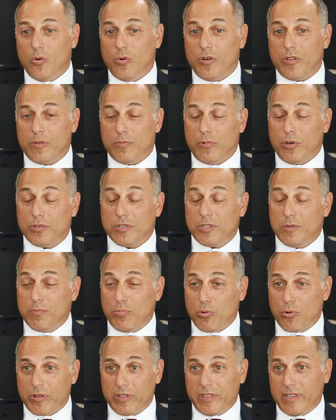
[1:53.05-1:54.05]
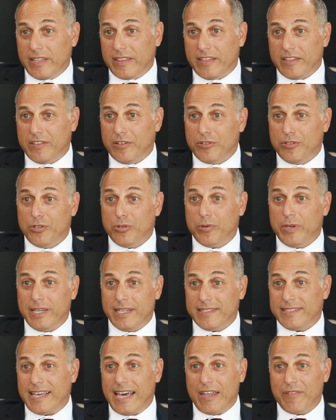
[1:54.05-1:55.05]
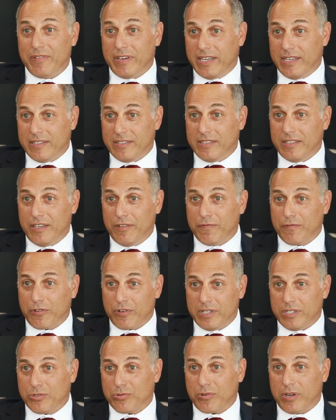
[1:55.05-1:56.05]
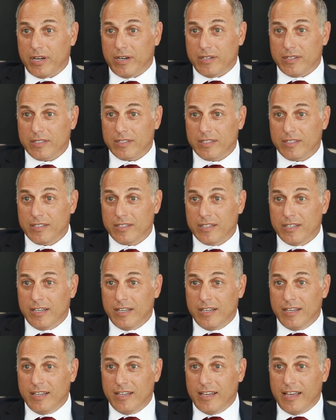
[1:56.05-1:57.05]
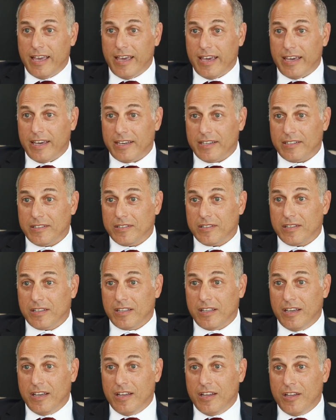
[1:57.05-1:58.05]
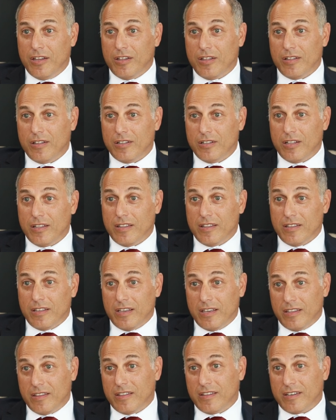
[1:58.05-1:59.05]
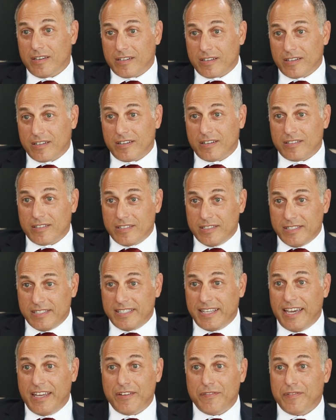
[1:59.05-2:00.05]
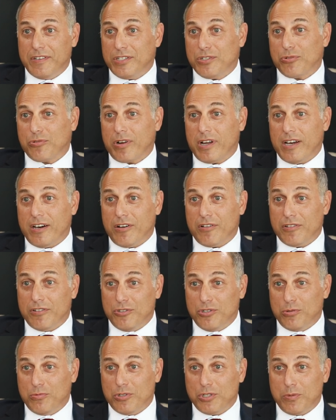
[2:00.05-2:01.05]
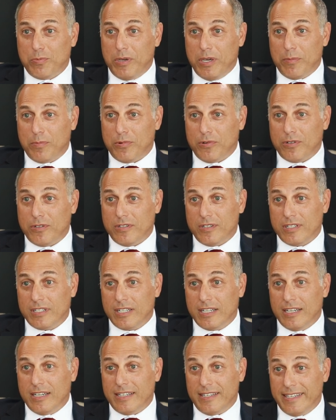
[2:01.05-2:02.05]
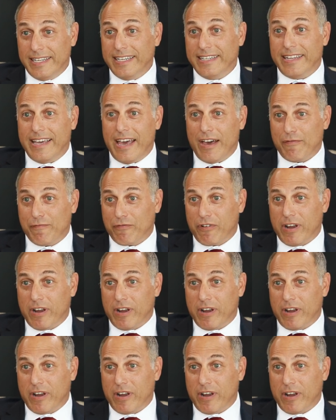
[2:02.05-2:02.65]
Well, the most important thing that they're doing is advocacy for Israel. And the state of Israel, the Jewish people, need to have